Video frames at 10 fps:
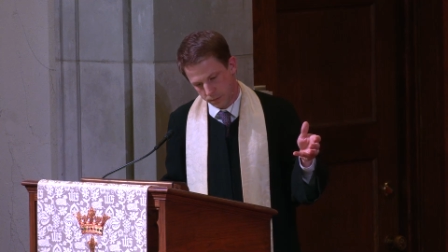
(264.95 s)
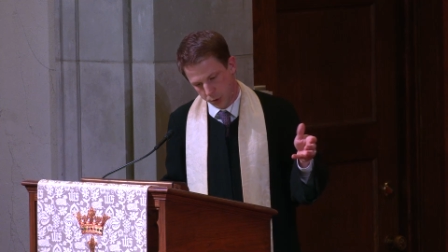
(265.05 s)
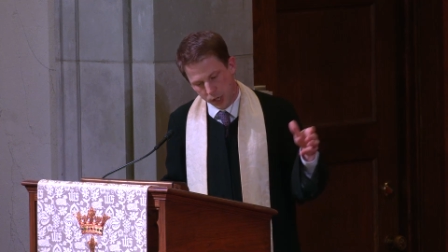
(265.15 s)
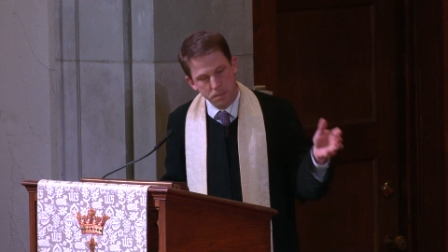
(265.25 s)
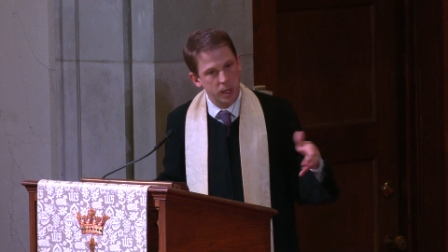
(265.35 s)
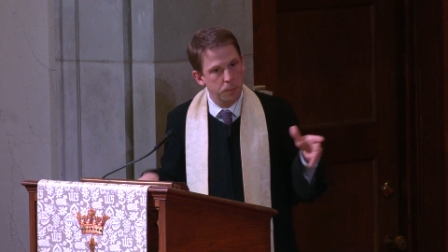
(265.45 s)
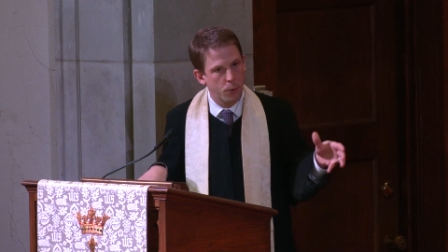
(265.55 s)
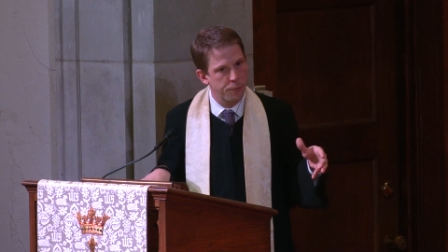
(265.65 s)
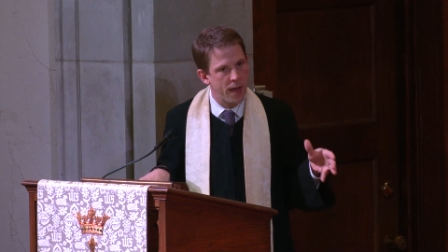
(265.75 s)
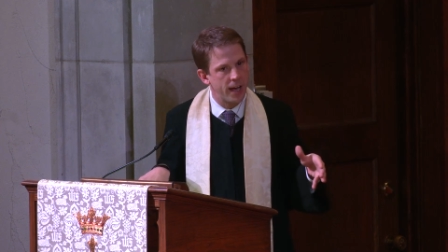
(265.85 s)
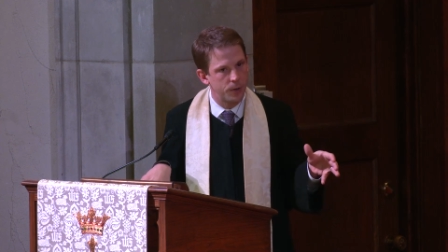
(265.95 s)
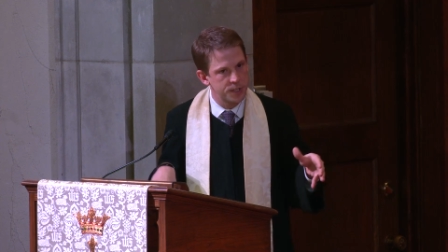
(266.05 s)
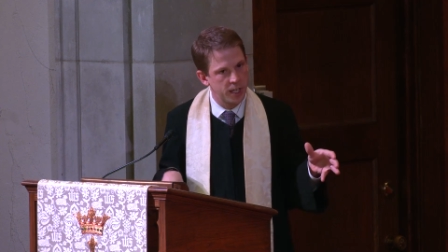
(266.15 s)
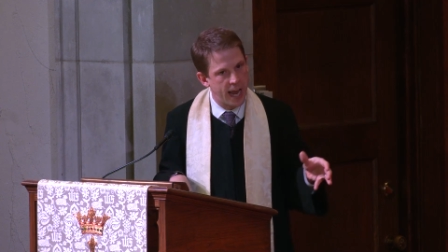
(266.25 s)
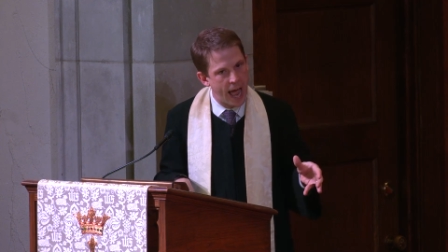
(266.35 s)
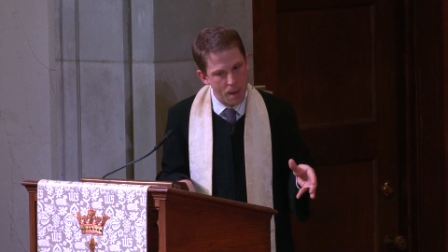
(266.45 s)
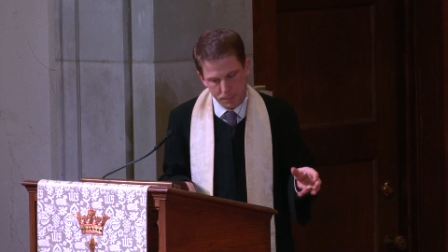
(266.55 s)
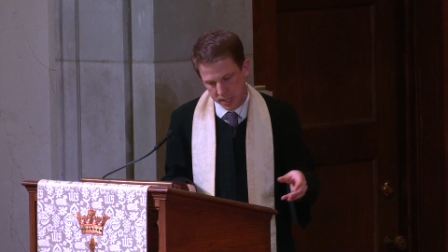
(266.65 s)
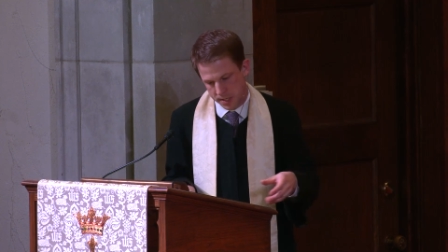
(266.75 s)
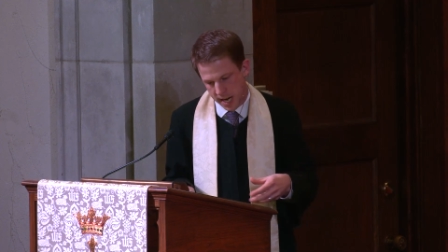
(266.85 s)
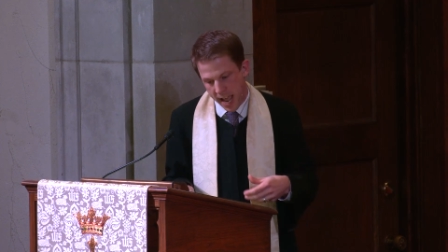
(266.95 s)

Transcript: For something profound had happened,